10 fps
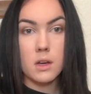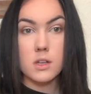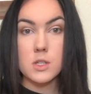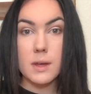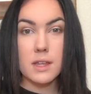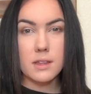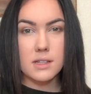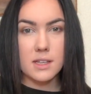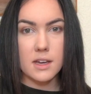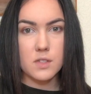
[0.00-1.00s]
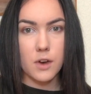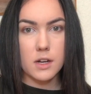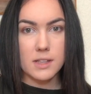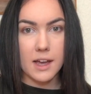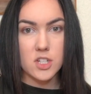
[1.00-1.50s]
So I think that's it as
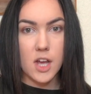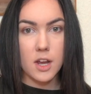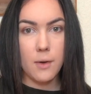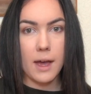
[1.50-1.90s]
far as eyeshadow.